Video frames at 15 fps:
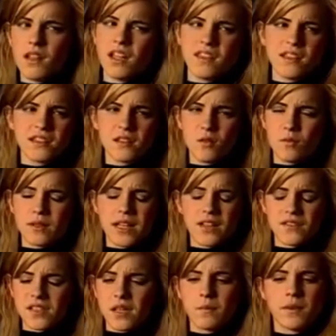he thinks no one
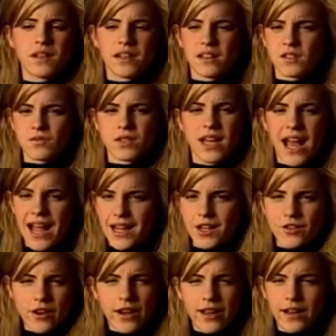believes him, and he's really
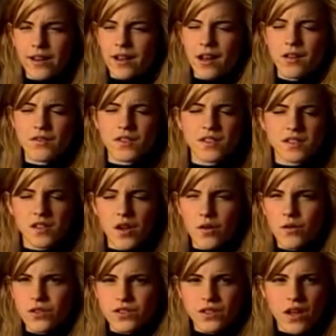angry and kind of just
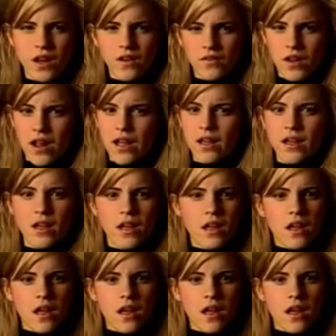kind of like,